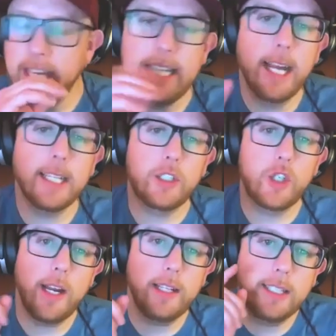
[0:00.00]
he does
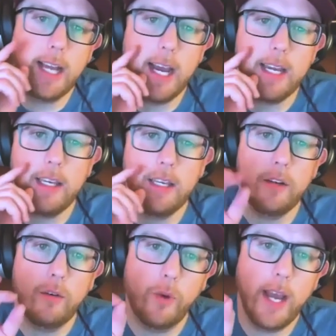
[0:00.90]
try to tie
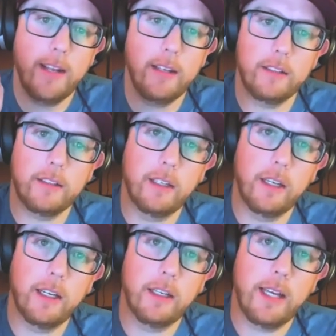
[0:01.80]
in right as
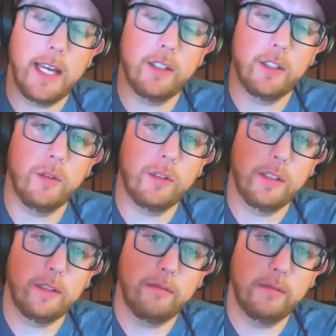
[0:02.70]
uh, Jesus
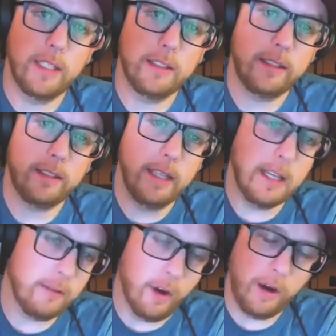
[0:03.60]
is is
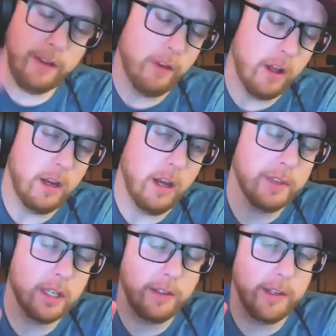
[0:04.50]
already fallen off
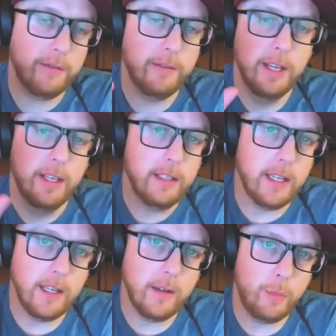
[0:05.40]
the cliff
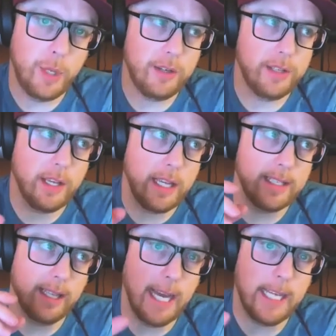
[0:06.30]
and it appears like
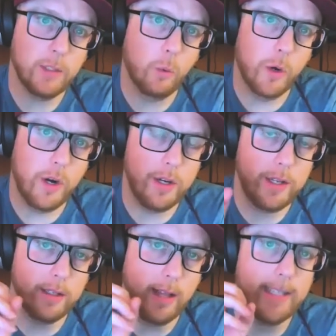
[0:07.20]
his last words
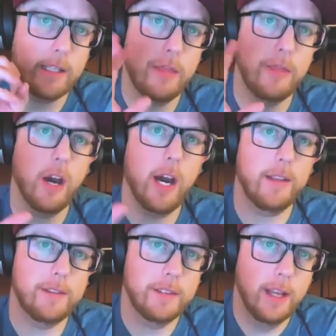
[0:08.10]
his last
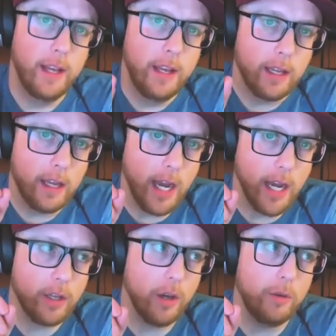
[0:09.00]
thoughts kind
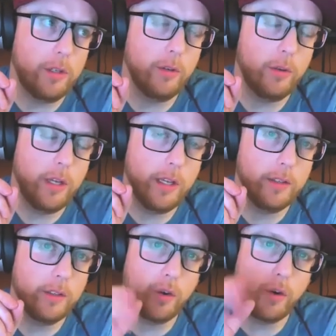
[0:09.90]
of go to
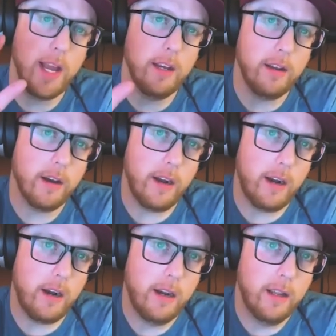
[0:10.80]
his
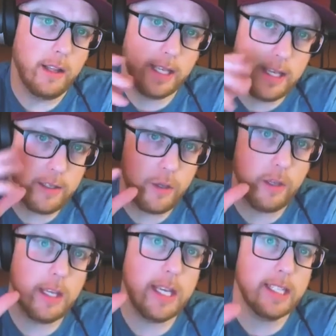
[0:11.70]
granddaughter like he
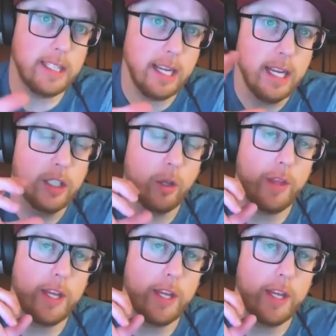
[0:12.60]
he gets the so
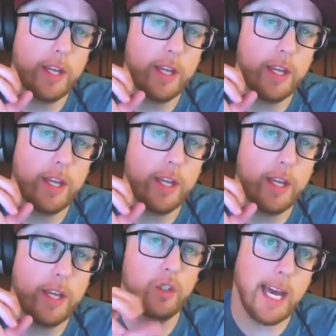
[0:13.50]
they do try to
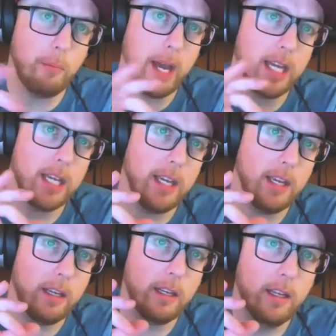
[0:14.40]
tie that back
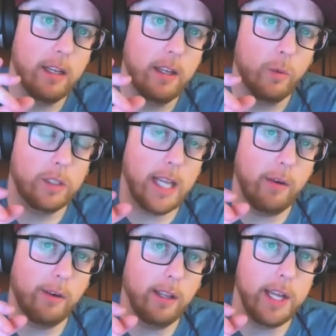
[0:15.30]
in with
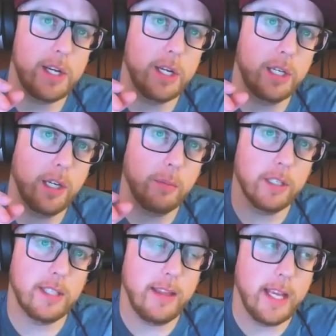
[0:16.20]
that relationship
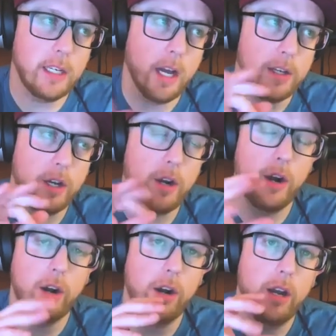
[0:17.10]
because then they cut to
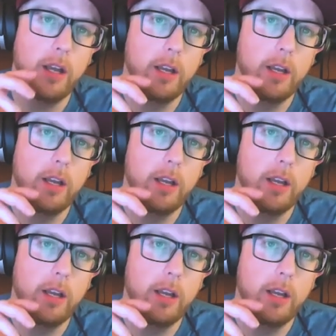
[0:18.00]
her